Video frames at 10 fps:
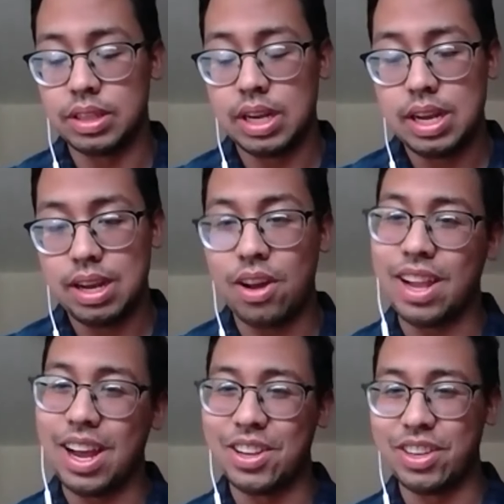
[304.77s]
online
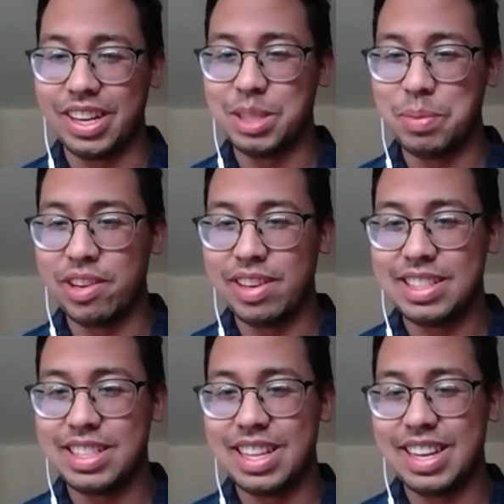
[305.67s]
learning experience in
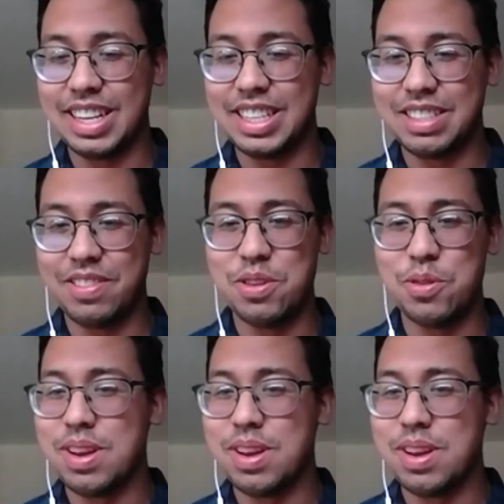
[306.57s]
the next few